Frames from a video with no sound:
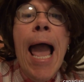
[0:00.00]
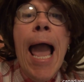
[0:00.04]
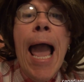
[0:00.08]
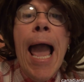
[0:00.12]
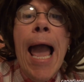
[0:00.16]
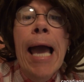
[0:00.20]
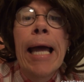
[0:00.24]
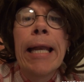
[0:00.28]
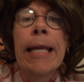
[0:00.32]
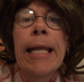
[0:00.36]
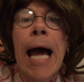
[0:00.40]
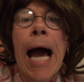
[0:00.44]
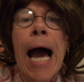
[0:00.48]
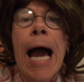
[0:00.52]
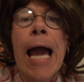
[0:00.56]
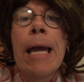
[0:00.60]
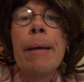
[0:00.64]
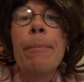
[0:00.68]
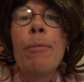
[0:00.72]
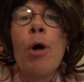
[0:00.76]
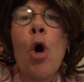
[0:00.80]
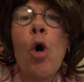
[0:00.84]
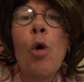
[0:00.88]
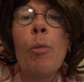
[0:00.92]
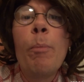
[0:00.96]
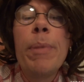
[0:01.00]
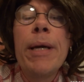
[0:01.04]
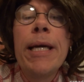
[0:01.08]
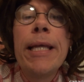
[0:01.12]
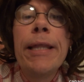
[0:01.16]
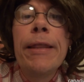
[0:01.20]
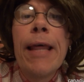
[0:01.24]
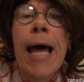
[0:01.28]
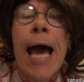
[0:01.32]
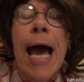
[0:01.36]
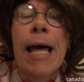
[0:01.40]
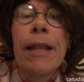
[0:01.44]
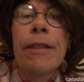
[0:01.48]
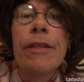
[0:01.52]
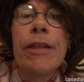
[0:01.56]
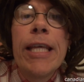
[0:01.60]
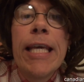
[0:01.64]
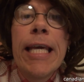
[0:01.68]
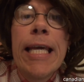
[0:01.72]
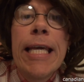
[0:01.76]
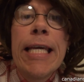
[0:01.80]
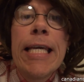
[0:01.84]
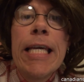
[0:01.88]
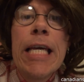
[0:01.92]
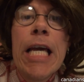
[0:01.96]
and I am hoping that
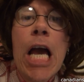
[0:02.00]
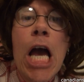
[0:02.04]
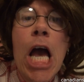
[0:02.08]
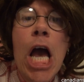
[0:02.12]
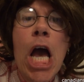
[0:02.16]
the